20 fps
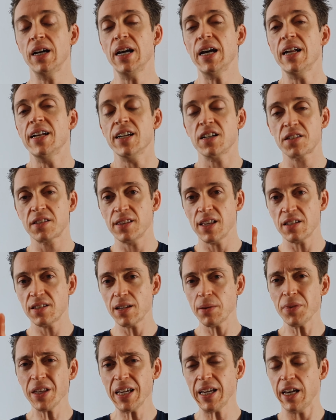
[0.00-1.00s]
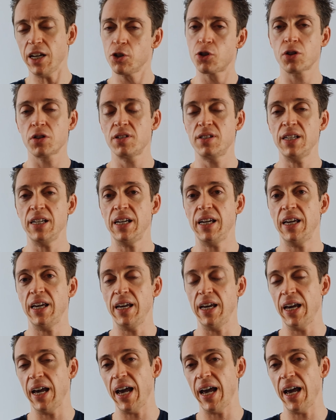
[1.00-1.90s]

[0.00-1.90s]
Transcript: Now, there's something interesting here,